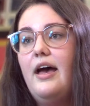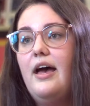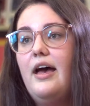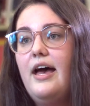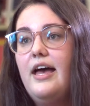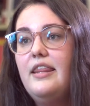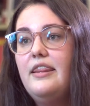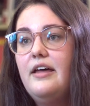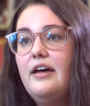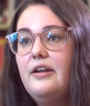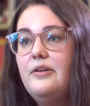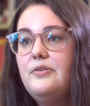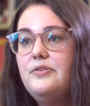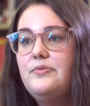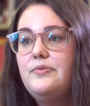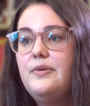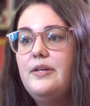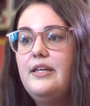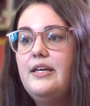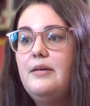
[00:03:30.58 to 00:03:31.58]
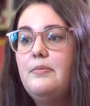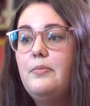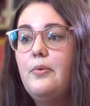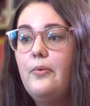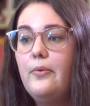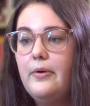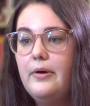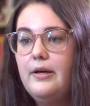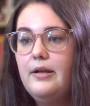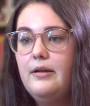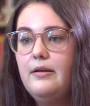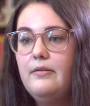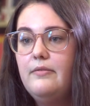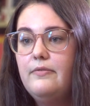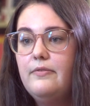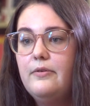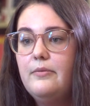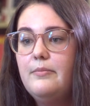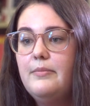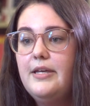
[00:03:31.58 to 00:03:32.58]
I thought it was really important
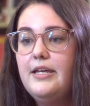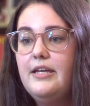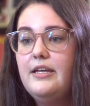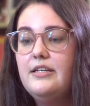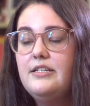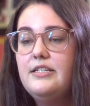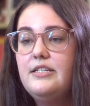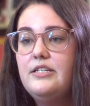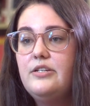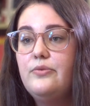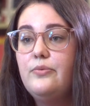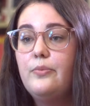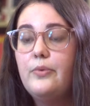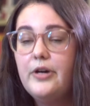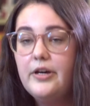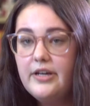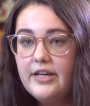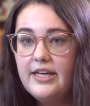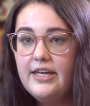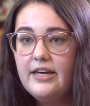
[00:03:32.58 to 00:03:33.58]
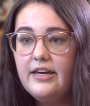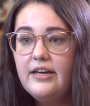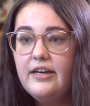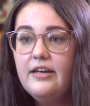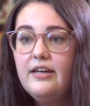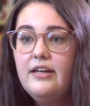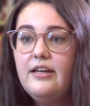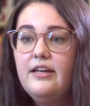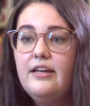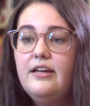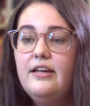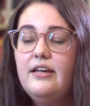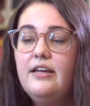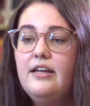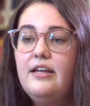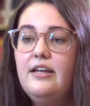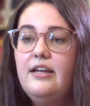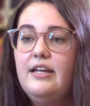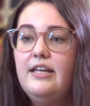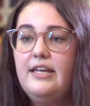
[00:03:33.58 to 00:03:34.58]
for me to work here
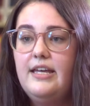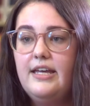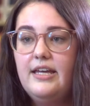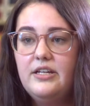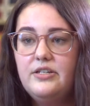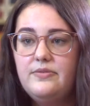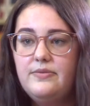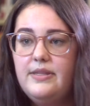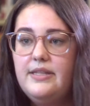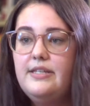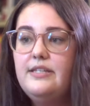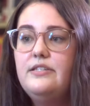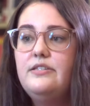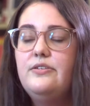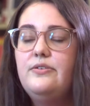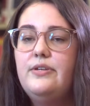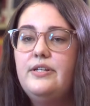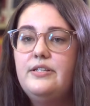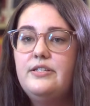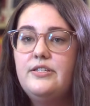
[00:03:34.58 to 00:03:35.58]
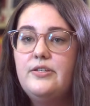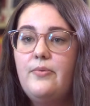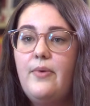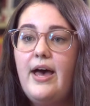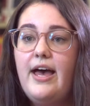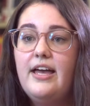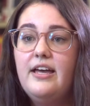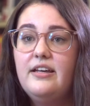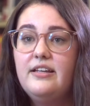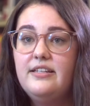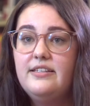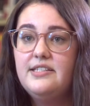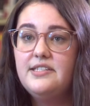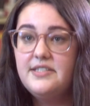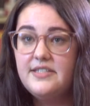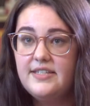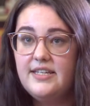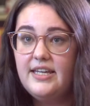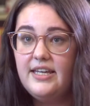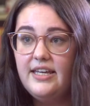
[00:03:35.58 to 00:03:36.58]
and engage with these students so I could
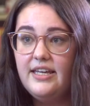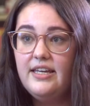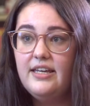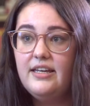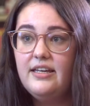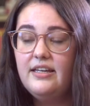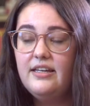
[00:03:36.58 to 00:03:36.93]
see